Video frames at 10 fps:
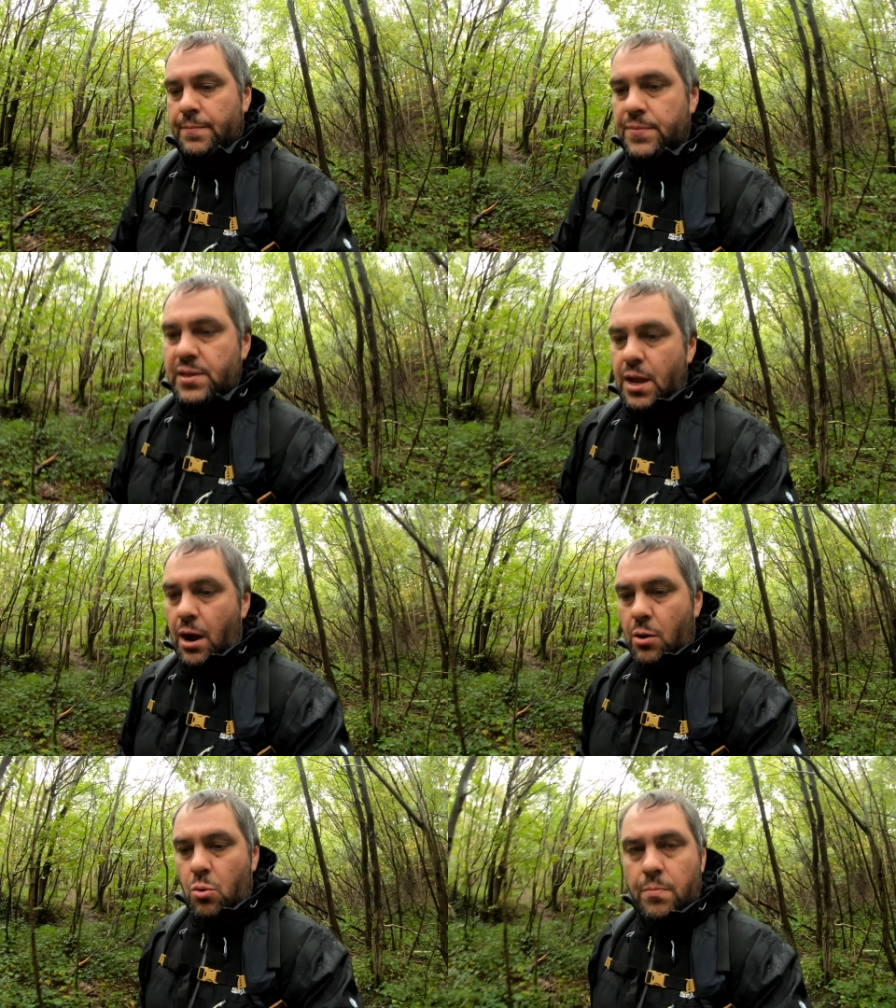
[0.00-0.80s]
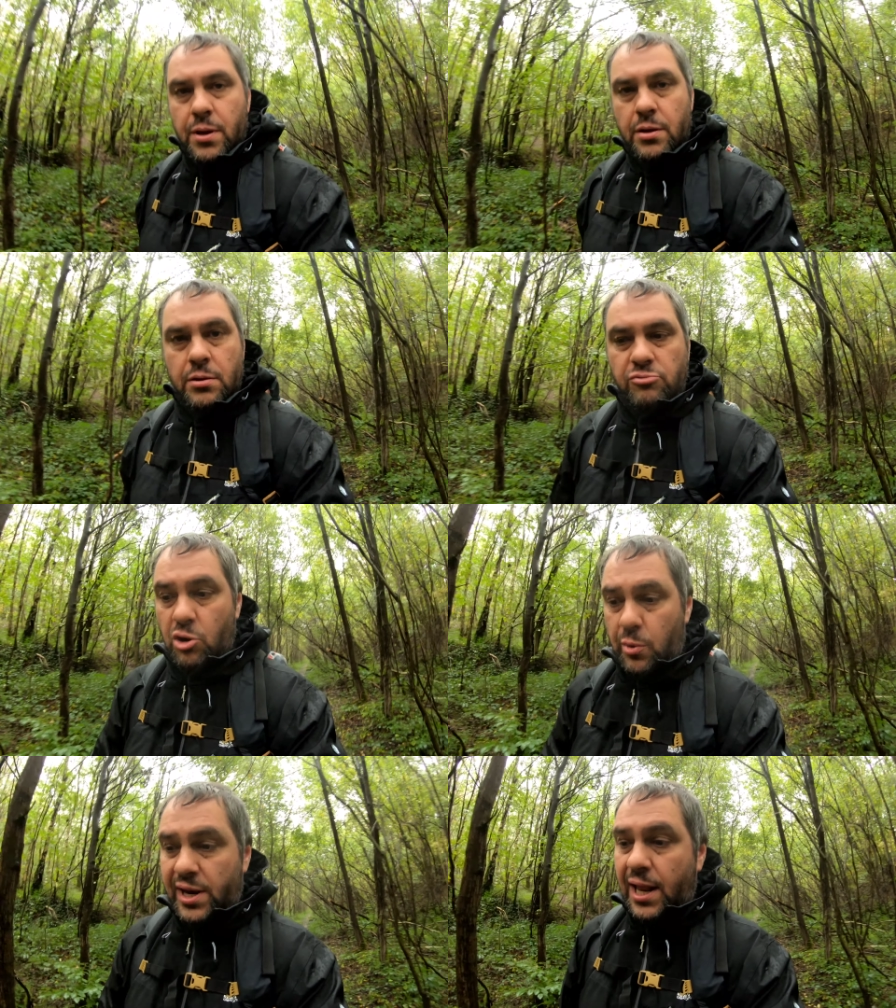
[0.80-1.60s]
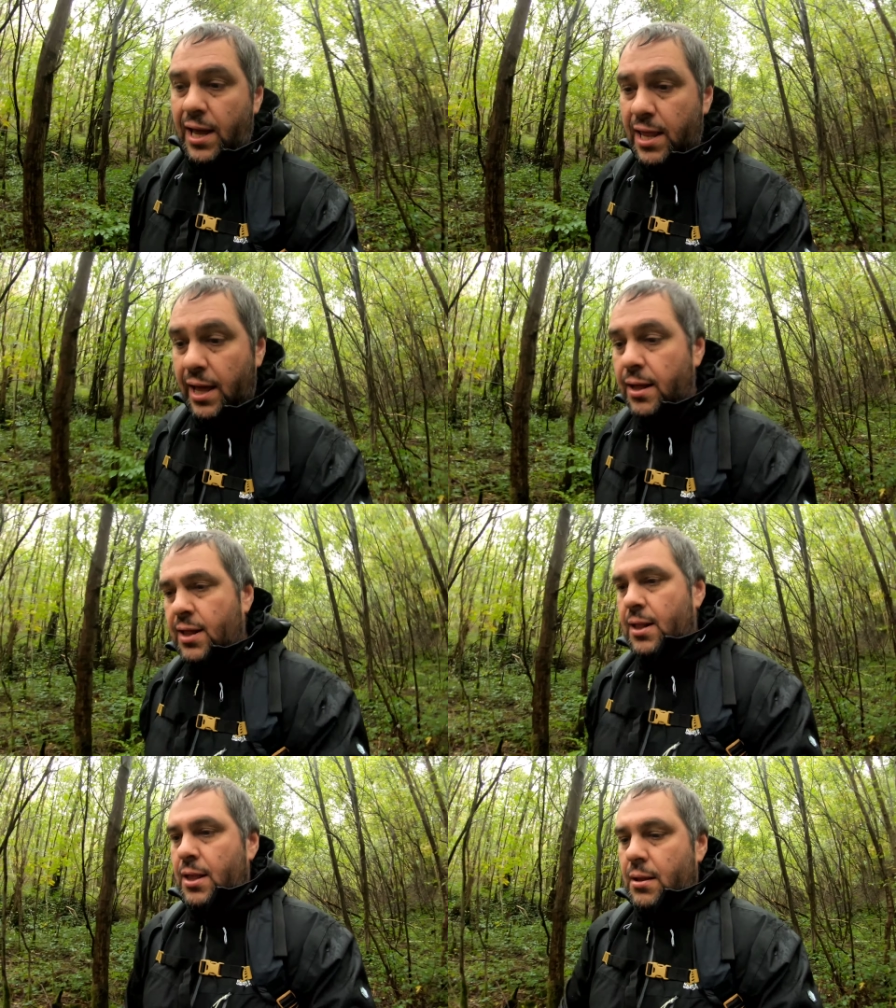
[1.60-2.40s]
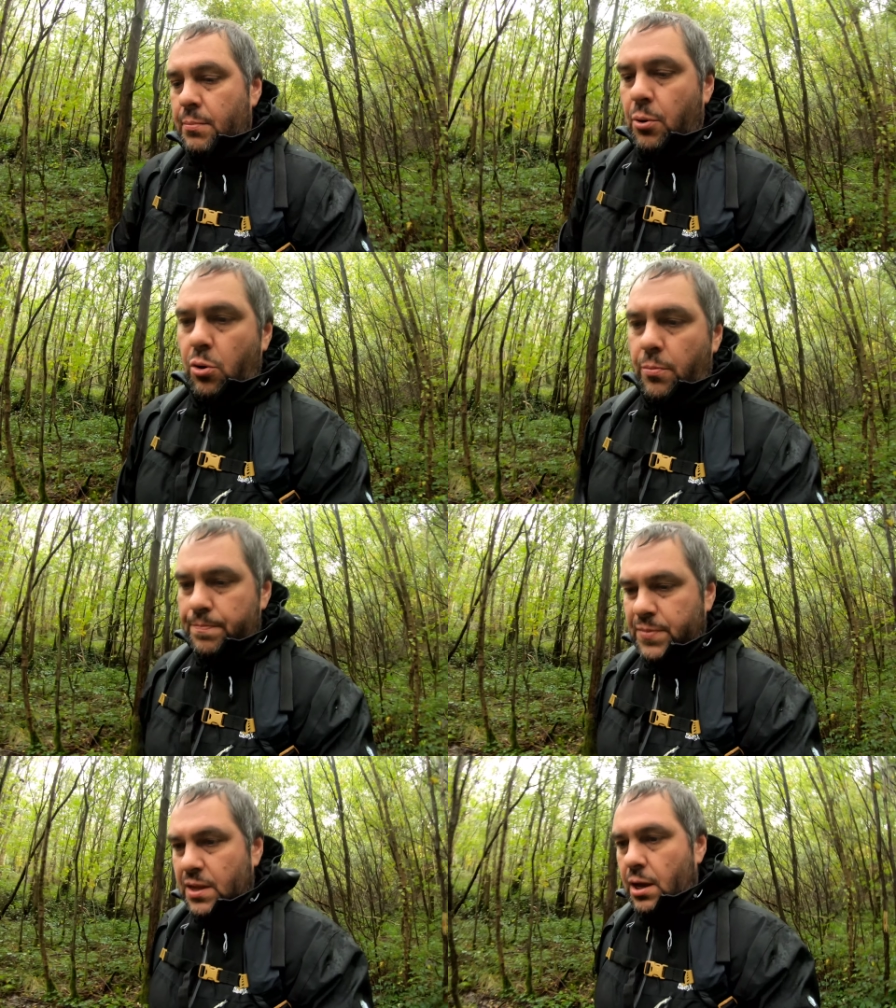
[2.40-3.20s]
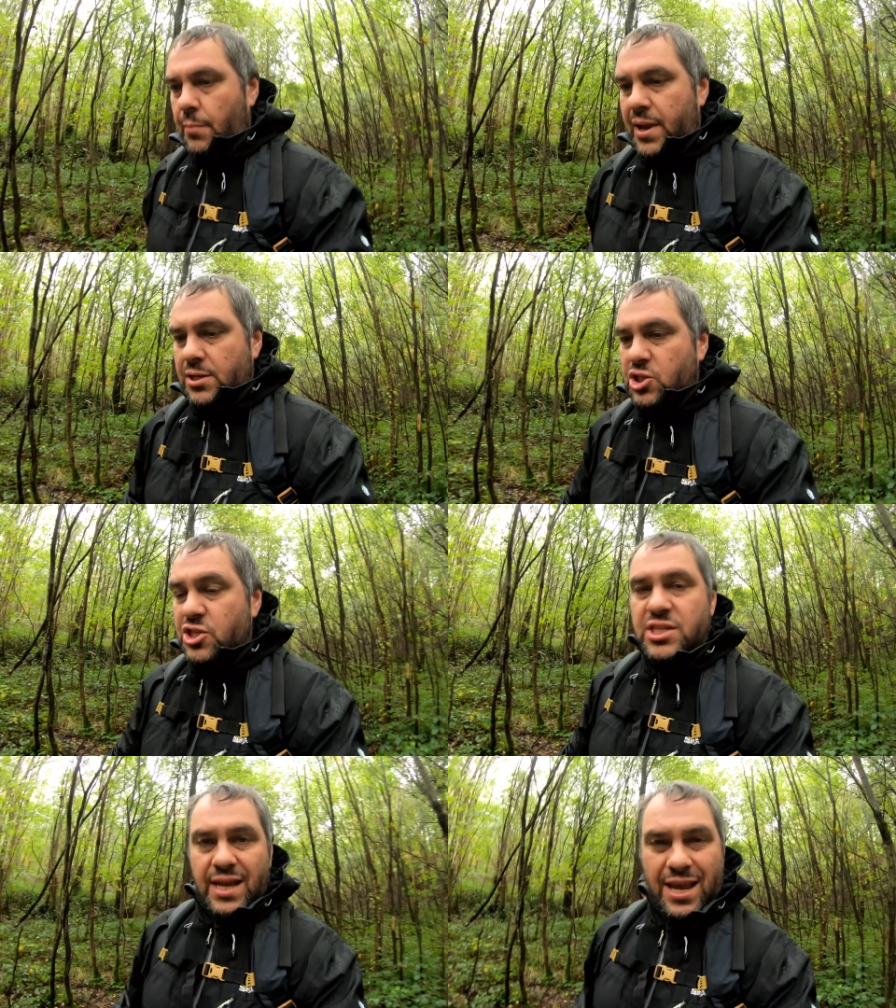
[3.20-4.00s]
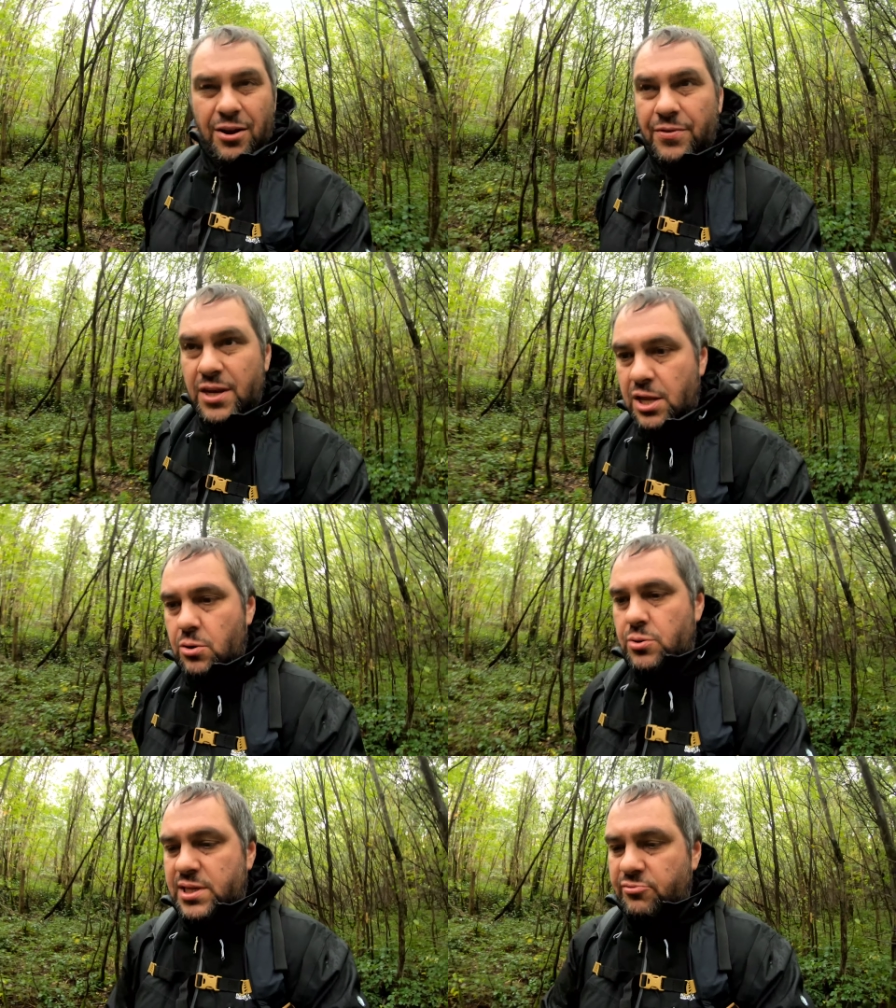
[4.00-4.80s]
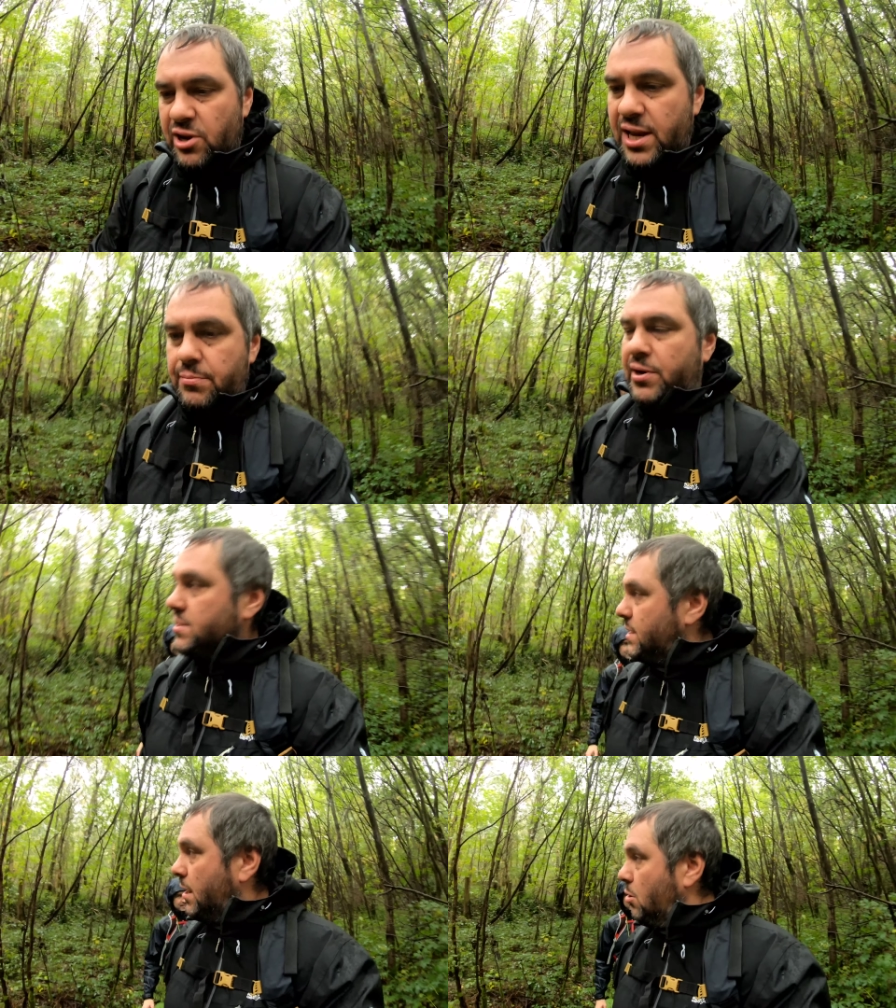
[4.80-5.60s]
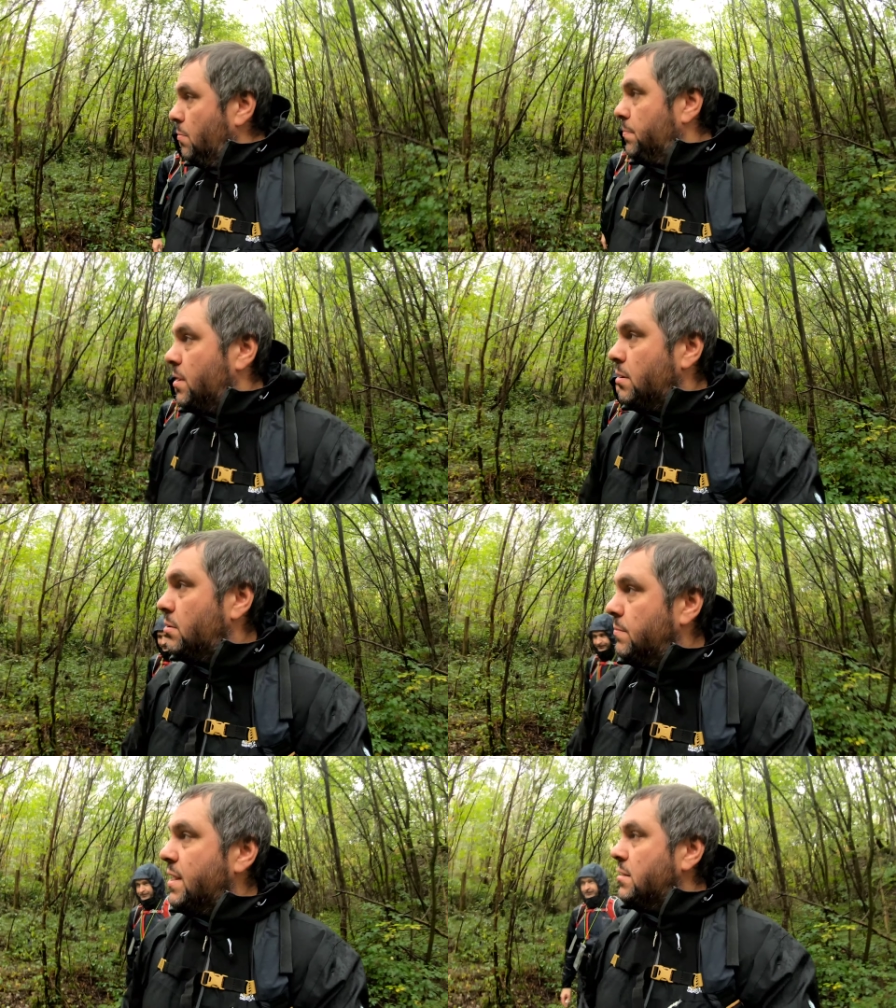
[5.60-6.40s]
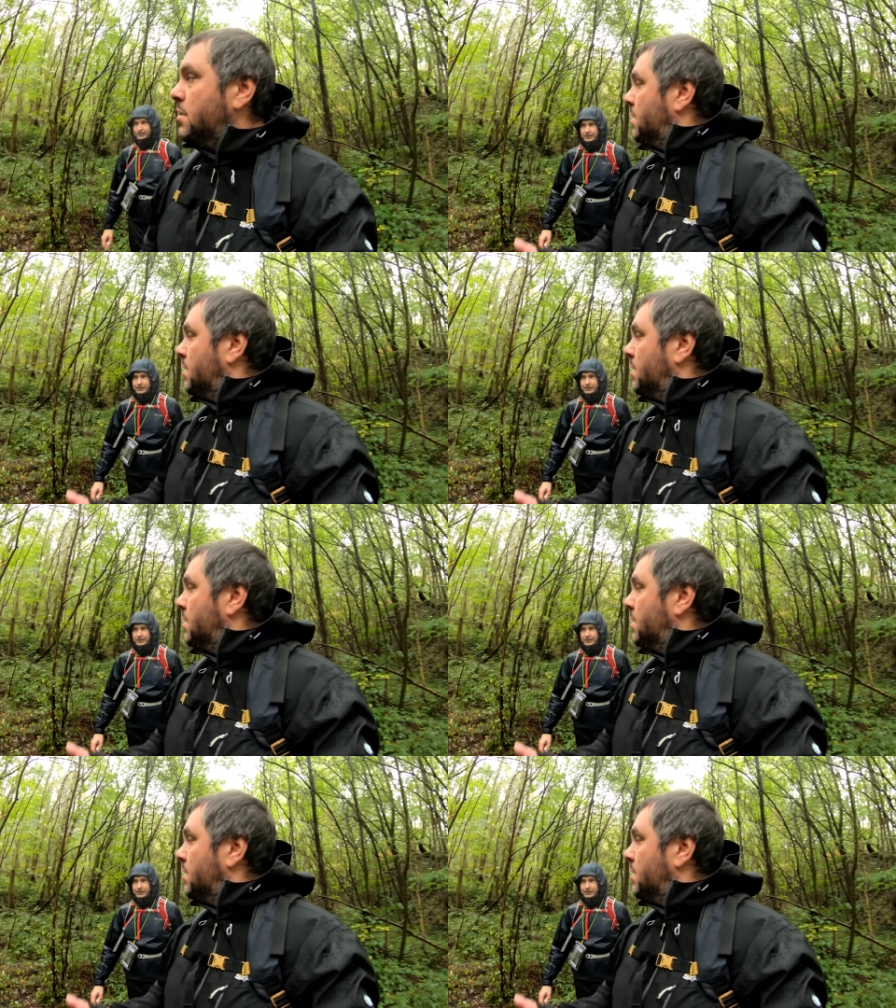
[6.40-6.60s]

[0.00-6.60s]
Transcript: your home ruined like that but I mean just seeing on the news it really brings it home I mean